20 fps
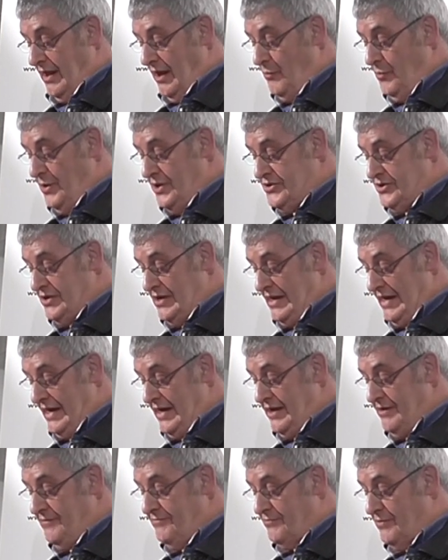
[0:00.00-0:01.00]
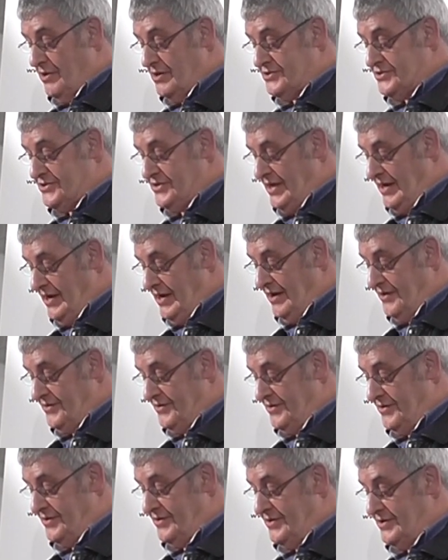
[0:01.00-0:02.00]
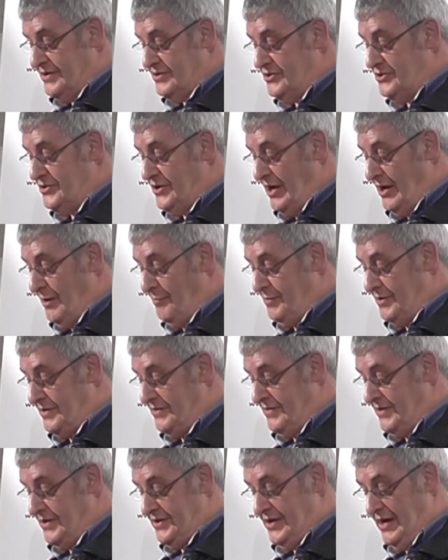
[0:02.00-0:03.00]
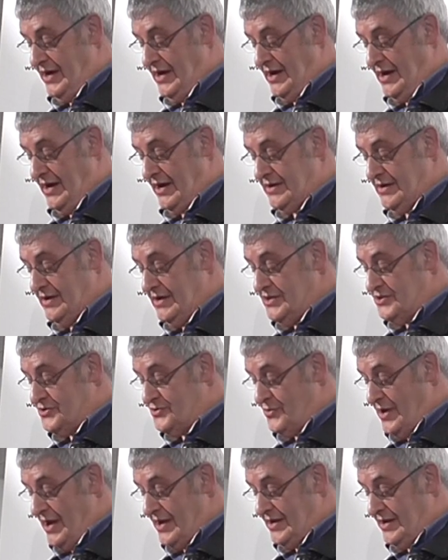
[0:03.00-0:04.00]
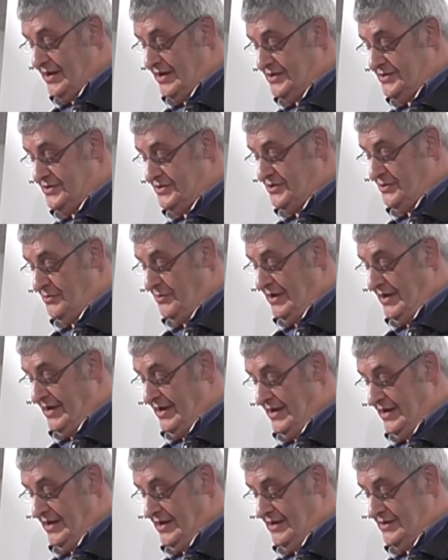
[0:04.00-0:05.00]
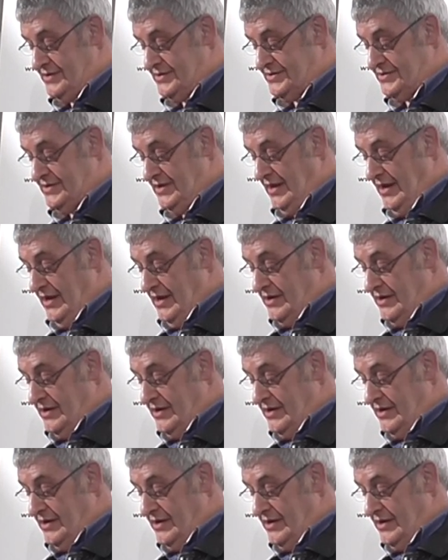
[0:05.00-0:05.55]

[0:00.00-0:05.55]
And where she lay frost hardened, sharpened the dark, trackless to her house.